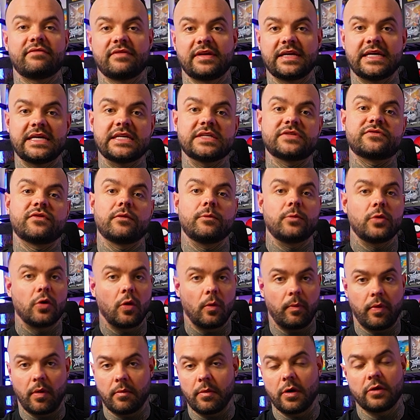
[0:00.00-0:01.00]
leads from
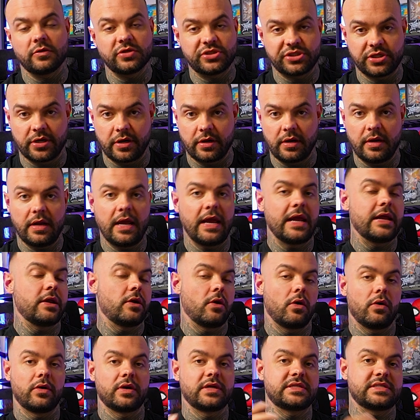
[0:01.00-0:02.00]
your promotion in
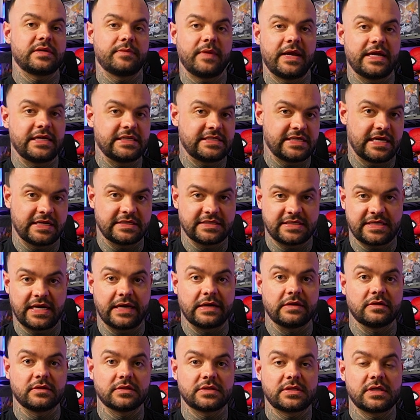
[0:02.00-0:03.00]
order to make 10
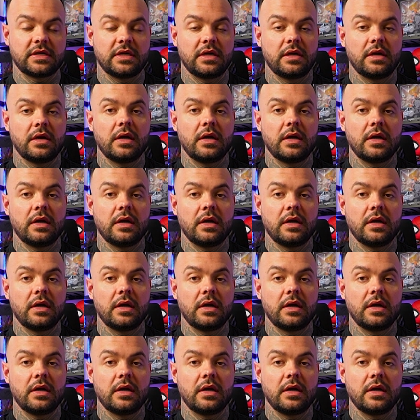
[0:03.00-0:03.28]
sales.